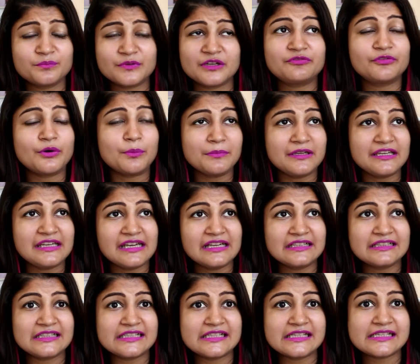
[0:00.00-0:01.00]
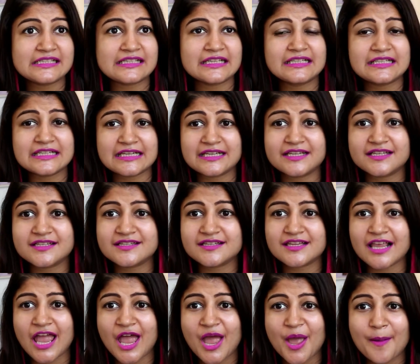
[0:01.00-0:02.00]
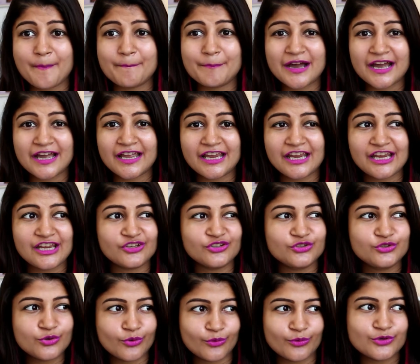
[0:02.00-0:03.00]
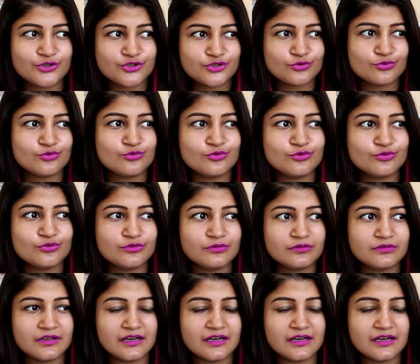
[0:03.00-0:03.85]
for me at least, it is my go-to